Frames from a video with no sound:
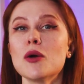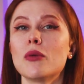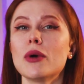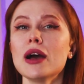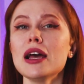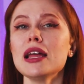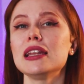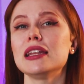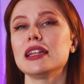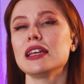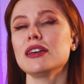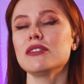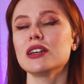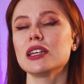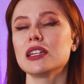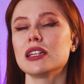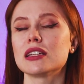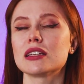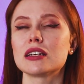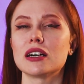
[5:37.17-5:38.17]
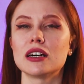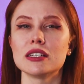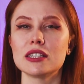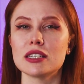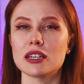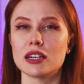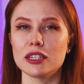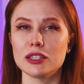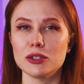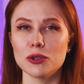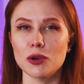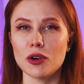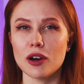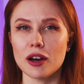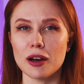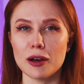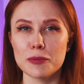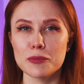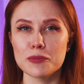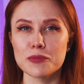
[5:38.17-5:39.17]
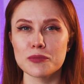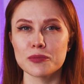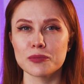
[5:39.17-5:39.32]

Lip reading: while living in Qatar Doha.